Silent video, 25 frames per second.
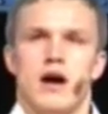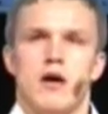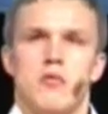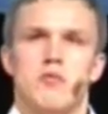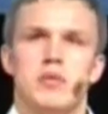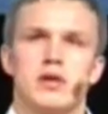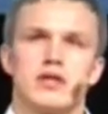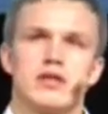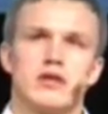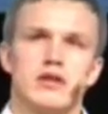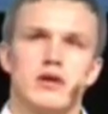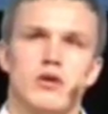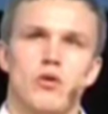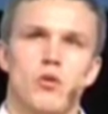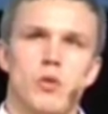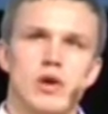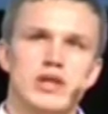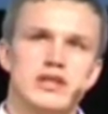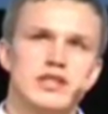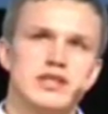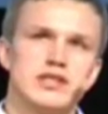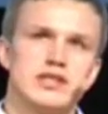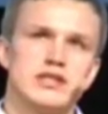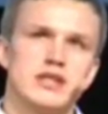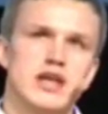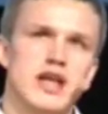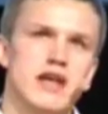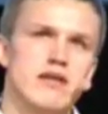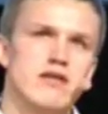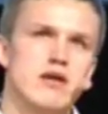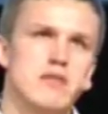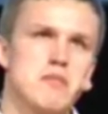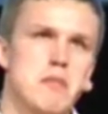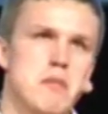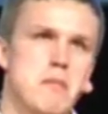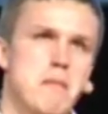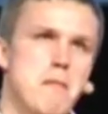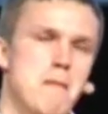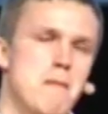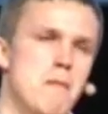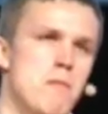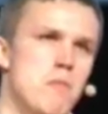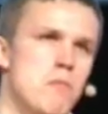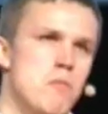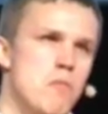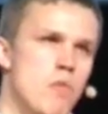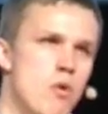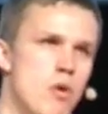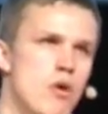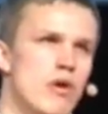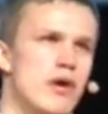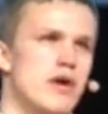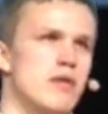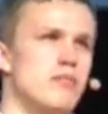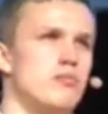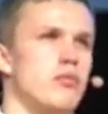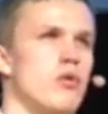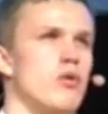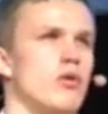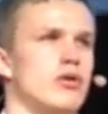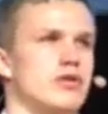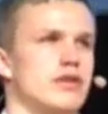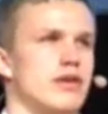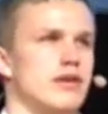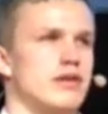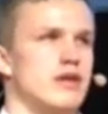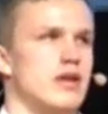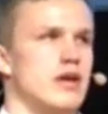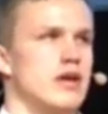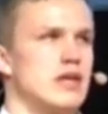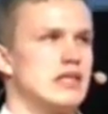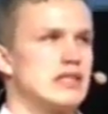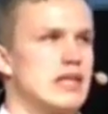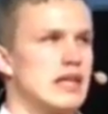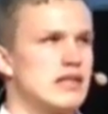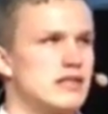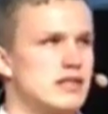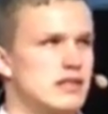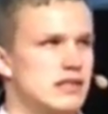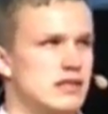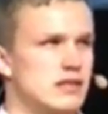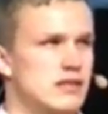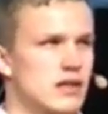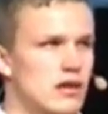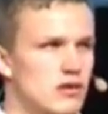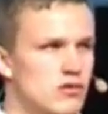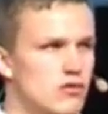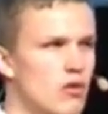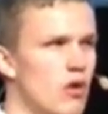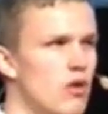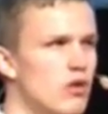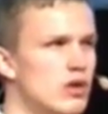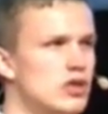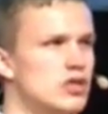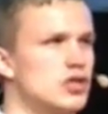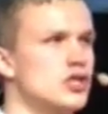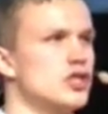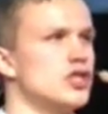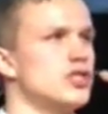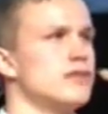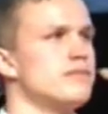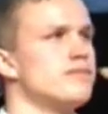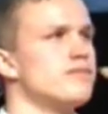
But what is even more important than this technology,